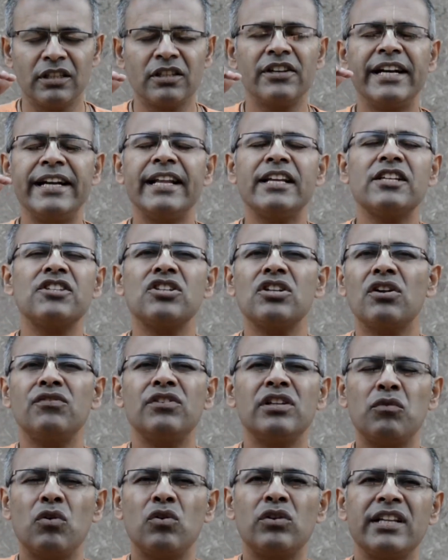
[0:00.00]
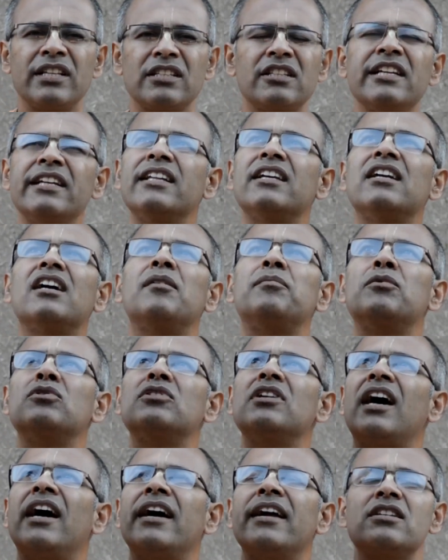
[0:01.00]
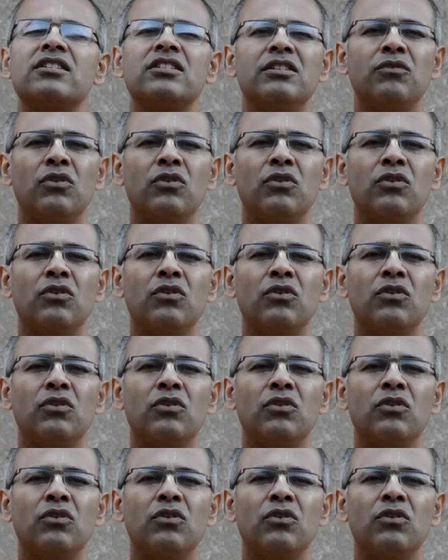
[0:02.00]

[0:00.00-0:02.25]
gradation of devotees leading up to the highest